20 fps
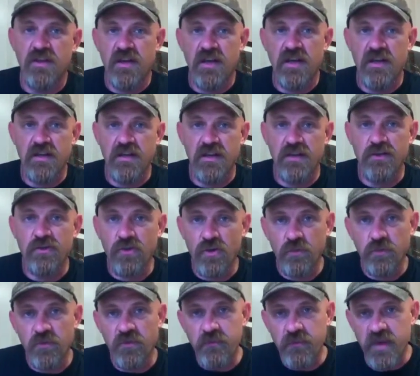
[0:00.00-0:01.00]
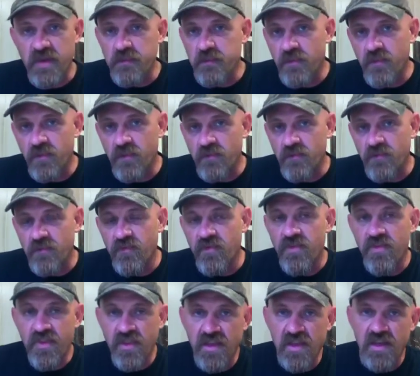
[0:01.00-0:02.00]
and a group of people
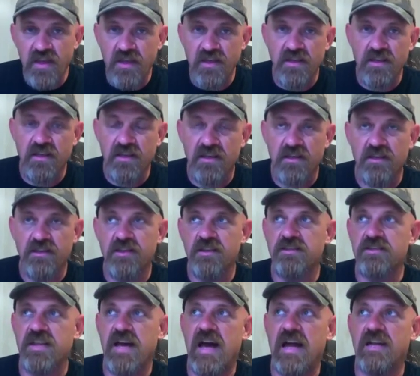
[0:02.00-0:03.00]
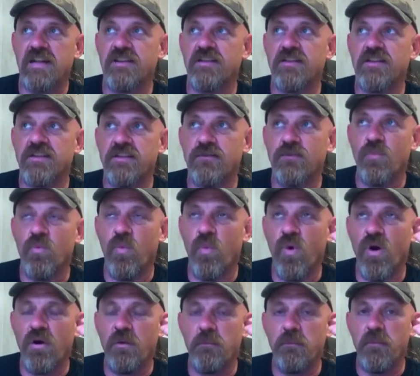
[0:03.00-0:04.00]
then decided that
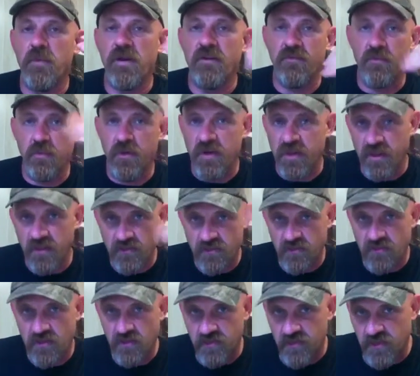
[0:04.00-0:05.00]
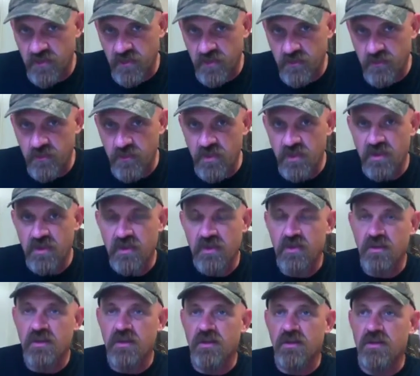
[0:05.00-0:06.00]
what everybody else was going to do,
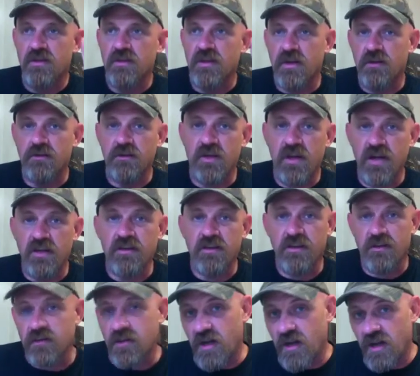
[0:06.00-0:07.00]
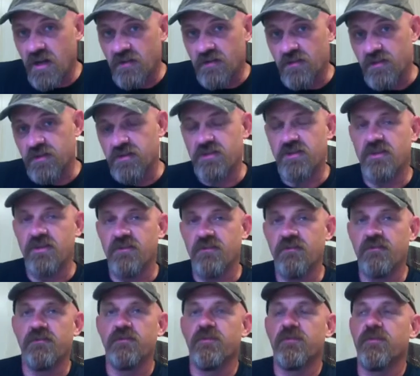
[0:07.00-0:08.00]
called the Continental Congress.
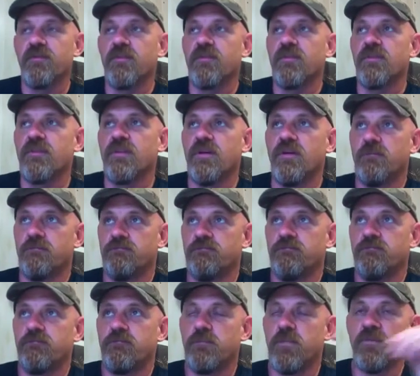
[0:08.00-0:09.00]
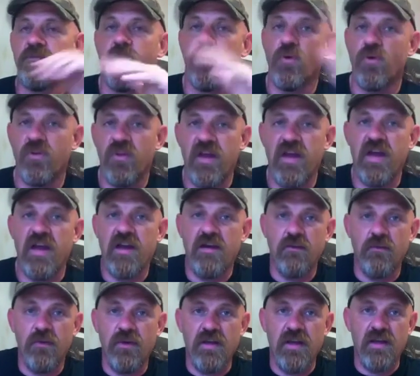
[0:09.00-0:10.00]
Before
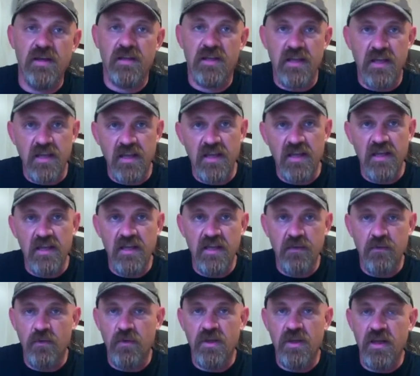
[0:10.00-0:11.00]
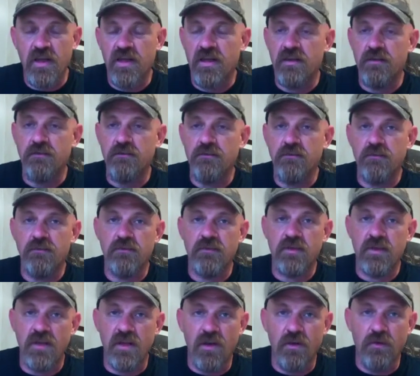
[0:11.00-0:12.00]
that, we had a king and we had
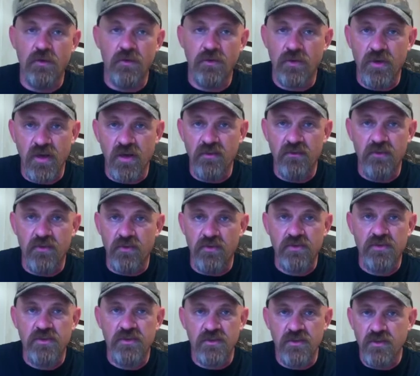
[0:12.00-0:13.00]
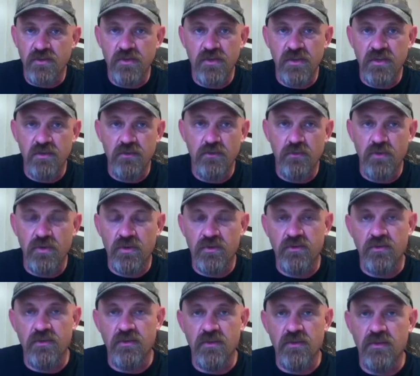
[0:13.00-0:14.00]
colonial governors doing it
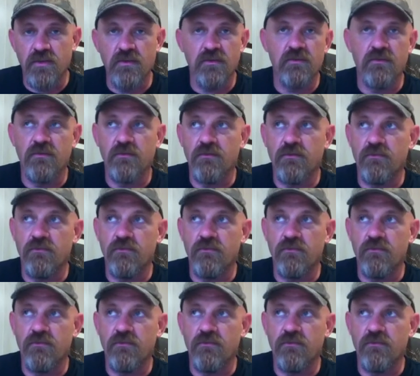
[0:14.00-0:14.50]
with the